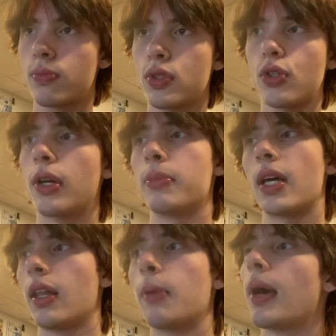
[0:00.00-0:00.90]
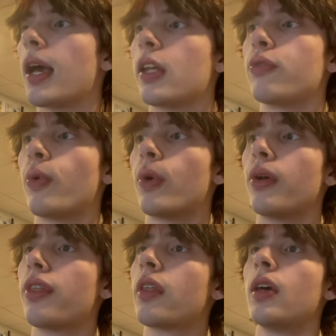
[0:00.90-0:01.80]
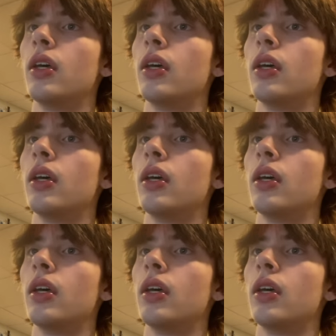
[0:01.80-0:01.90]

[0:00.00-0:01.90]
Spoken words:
Scream Telling back and forth,